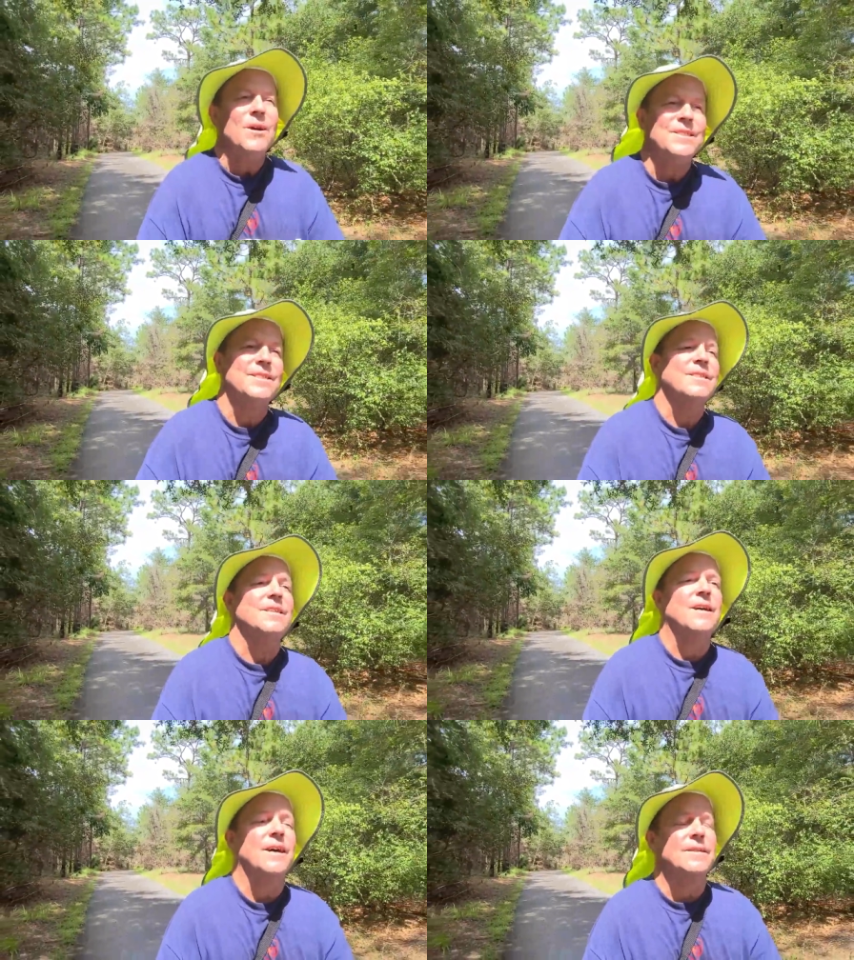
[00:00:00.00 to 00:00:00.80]
well, I shouldn't
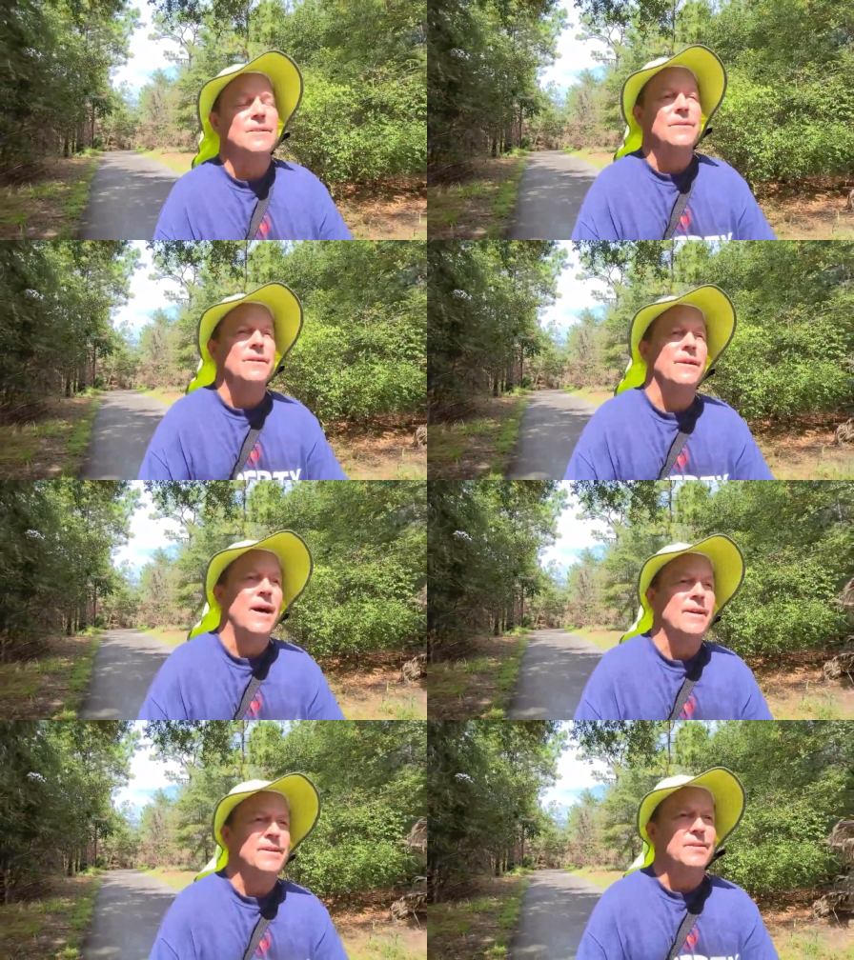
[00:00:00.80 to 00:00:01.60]
say hot. It's only
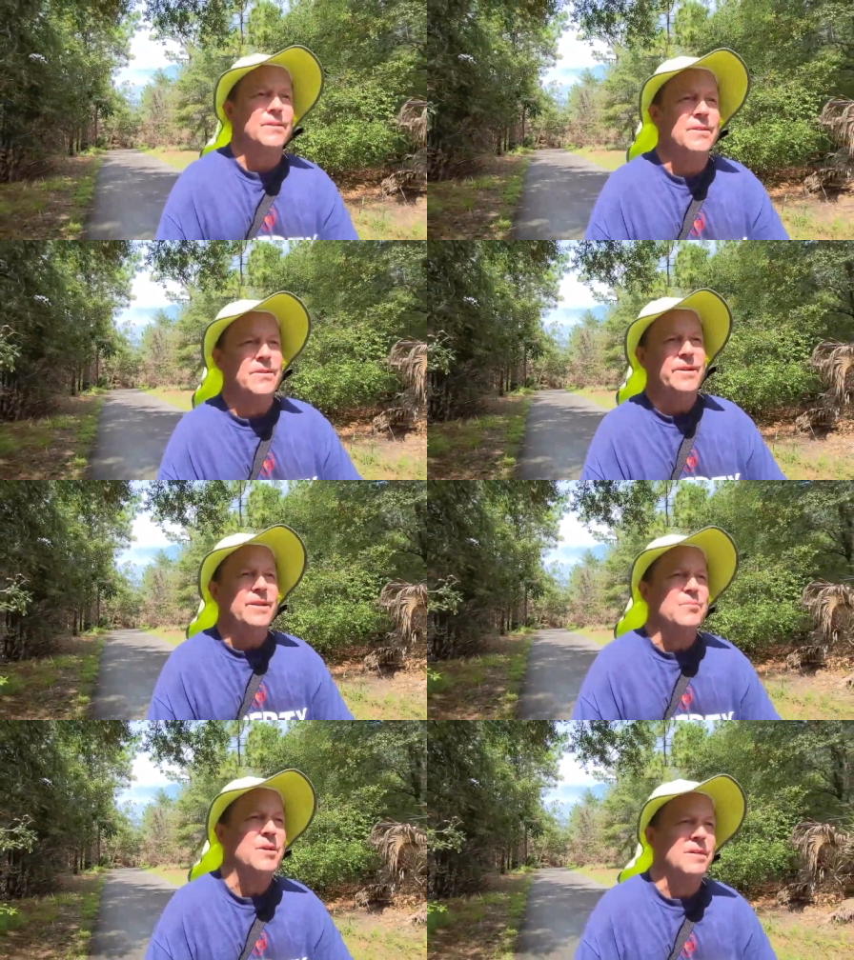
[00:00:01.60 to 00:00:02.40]
92
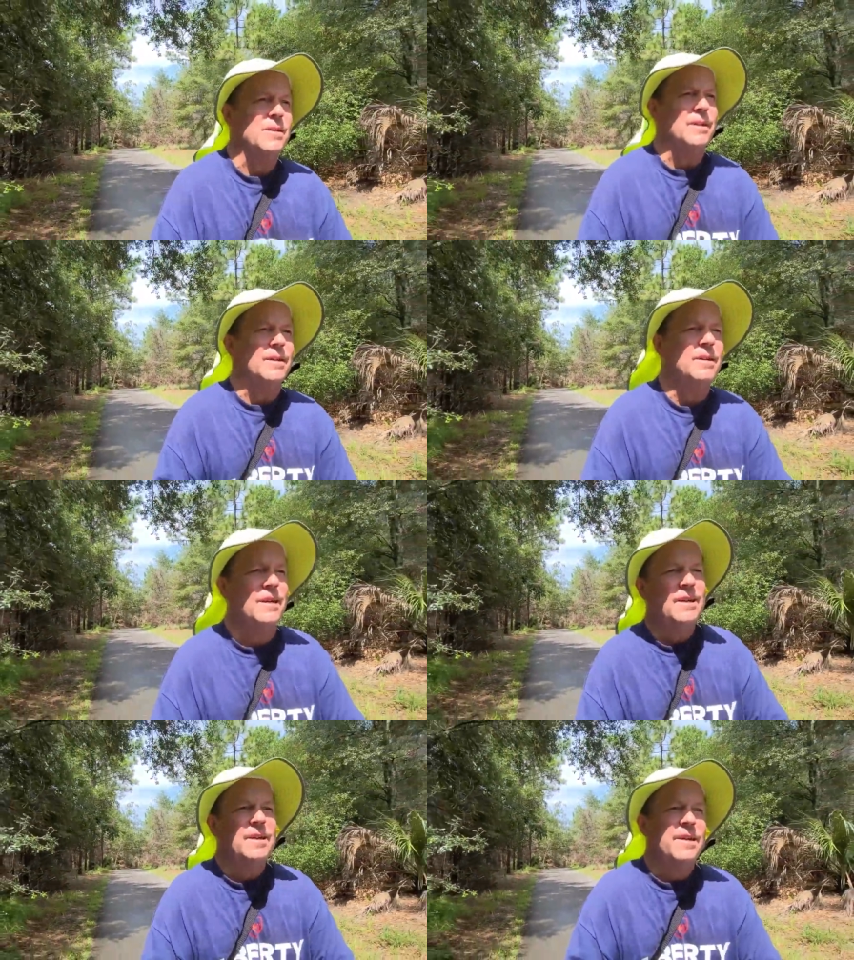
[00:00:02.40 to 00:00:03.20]
degrees, but uh,
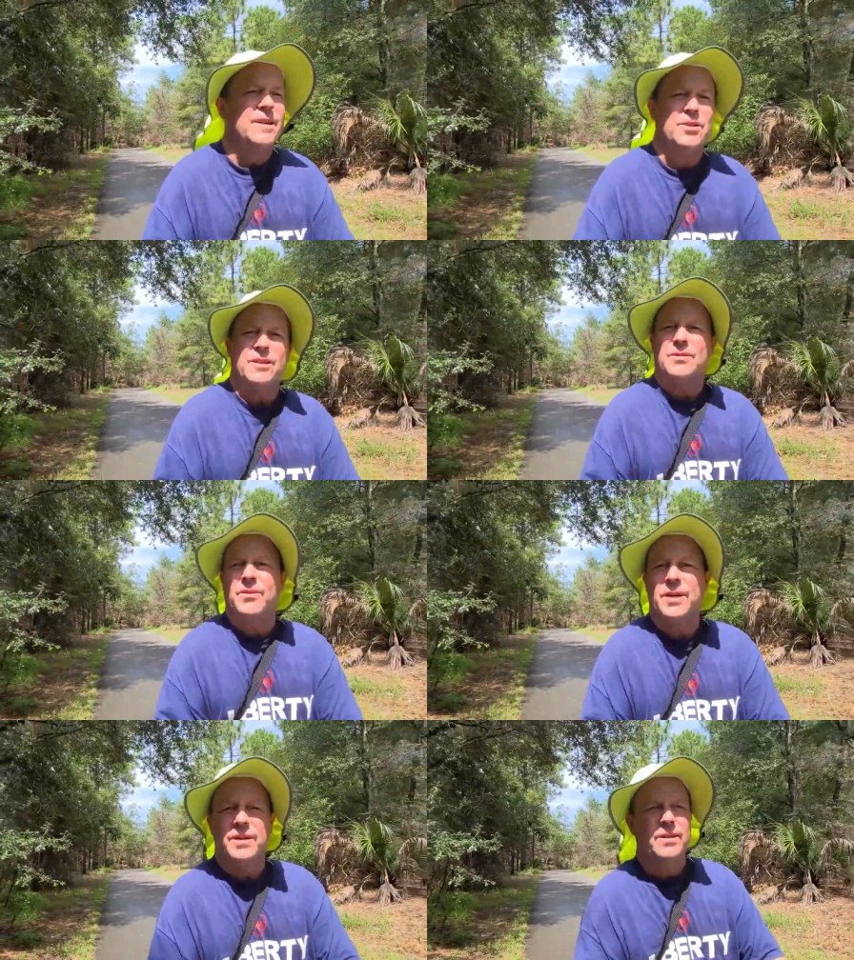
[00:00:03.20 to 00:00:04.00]
it just
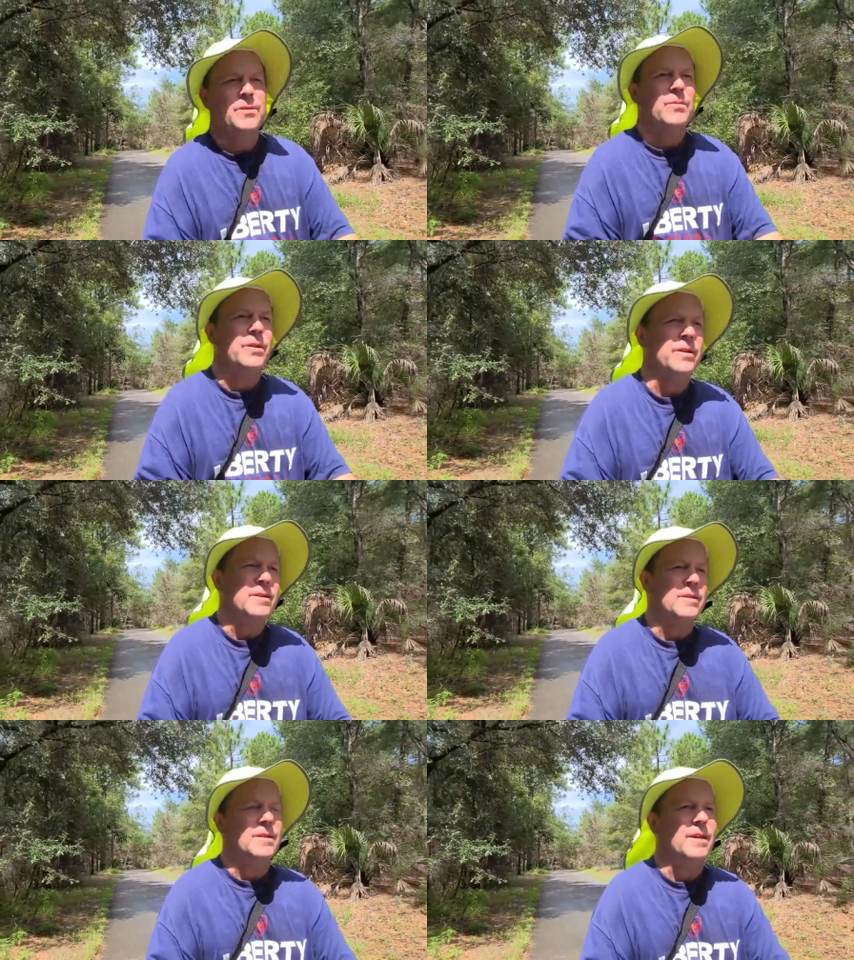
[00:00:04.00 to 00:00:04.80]
rained. The
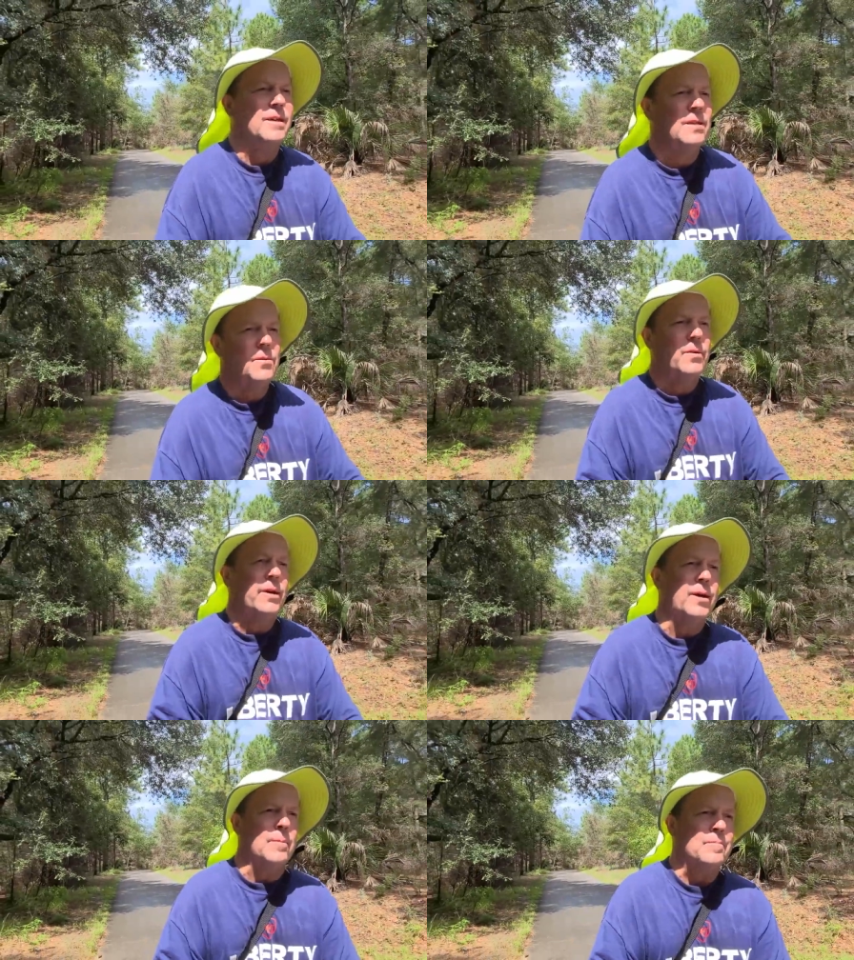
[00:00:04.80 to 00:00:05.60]
humidity's uh,
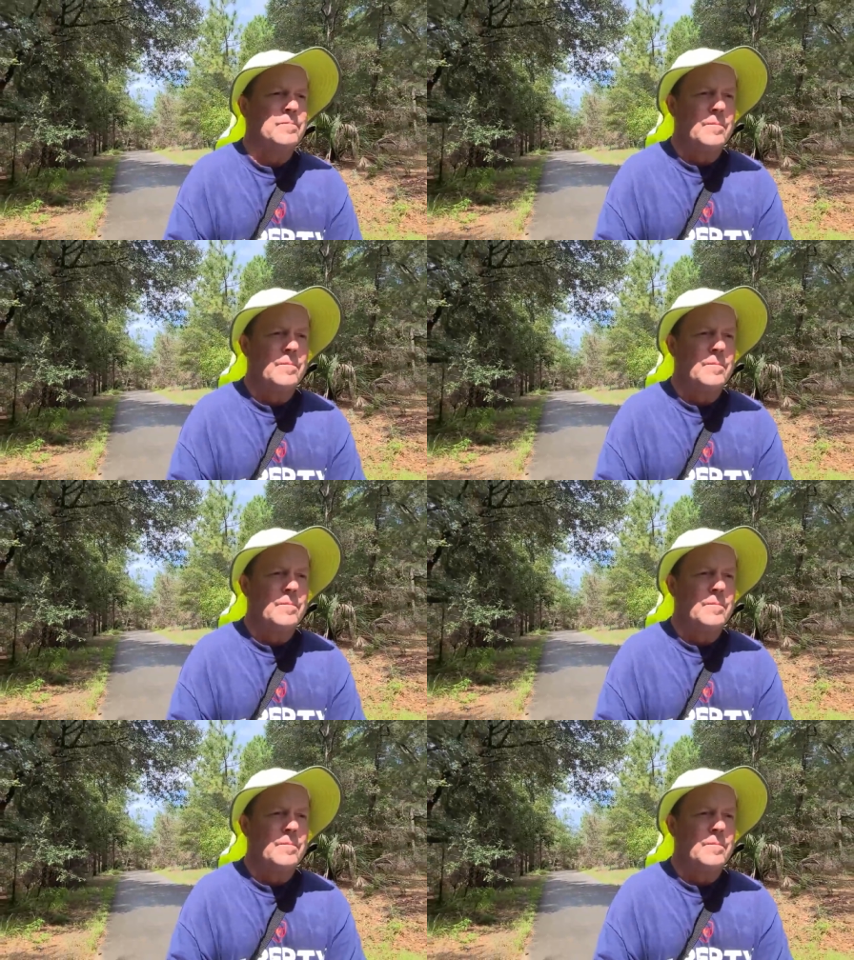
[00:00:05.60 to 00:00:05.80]
way up.